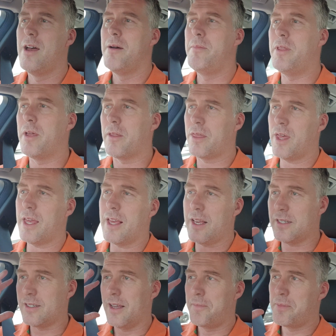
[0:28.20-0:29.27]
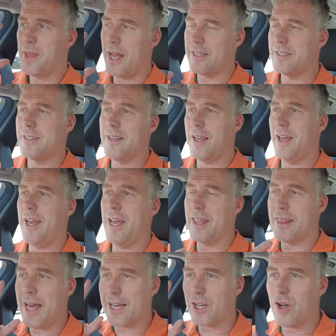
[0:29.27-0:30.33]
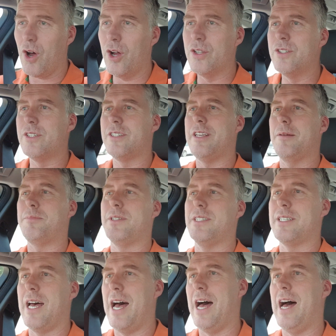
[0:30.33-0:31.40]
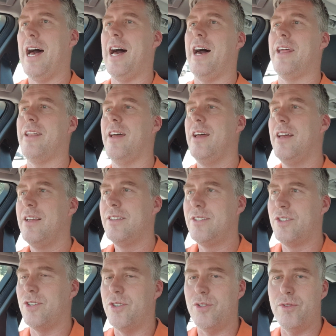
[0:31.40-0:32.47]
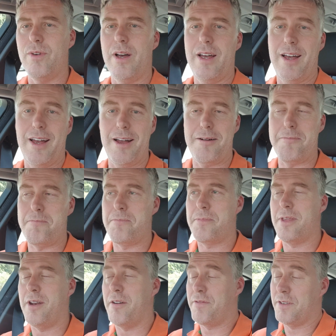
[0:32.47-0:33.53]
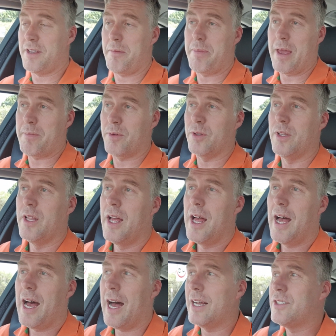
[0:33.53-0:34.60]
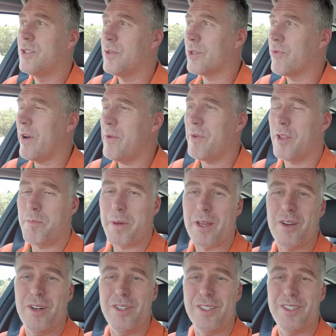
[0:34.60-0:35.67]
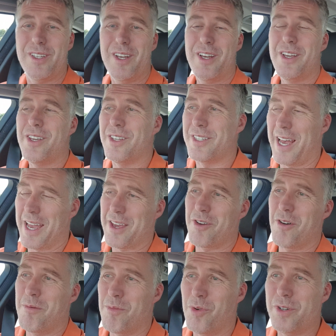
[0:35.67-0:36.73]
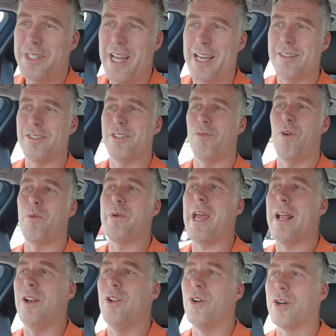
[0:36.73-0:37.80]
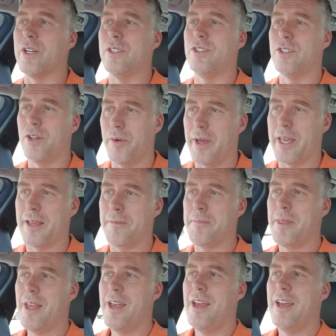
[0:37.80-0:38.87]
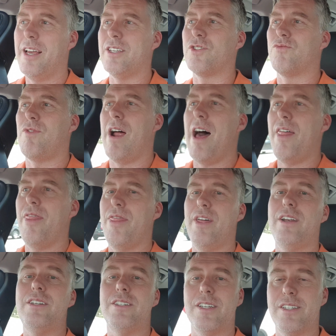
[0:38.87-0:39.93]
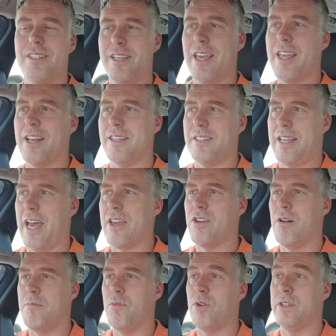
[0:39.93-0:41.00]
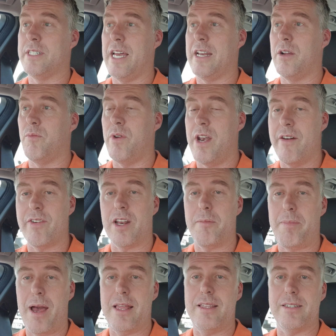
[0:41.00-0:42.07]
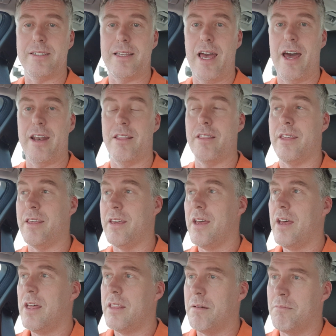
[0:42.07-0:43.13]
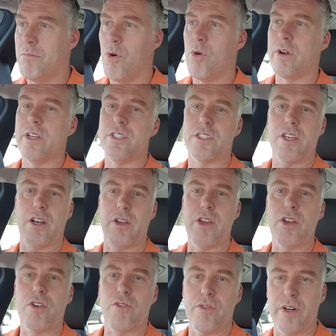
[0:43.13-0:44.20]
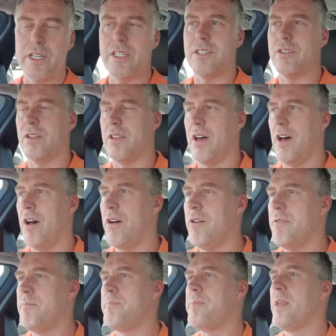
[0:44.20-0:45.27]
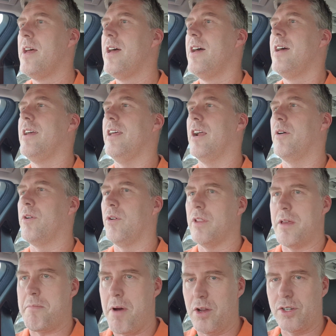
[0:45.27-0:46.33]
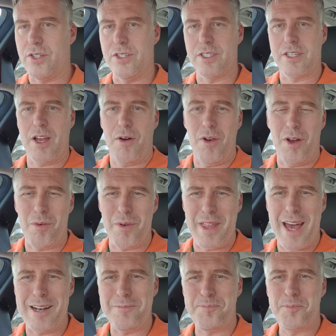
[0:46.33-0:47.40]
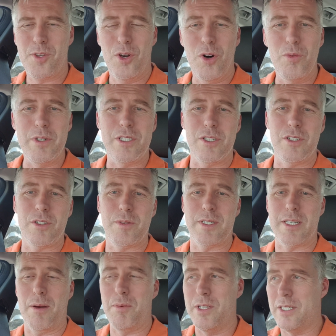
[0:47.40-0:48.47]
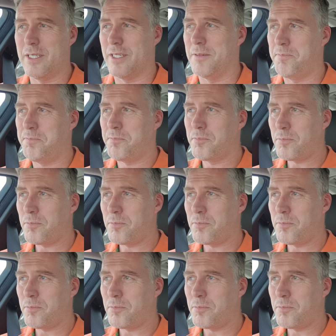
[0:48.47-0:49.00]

But the thing is, that concept is hard to, for some people, hard to agree with because you're taking on more debt. So what we look at doing is rather than just seeing it as taking on more debt and we're never going to pay this down and the mortgage is going to increase on the home, and all the emotions go along with that, all we do is we say, well, listen,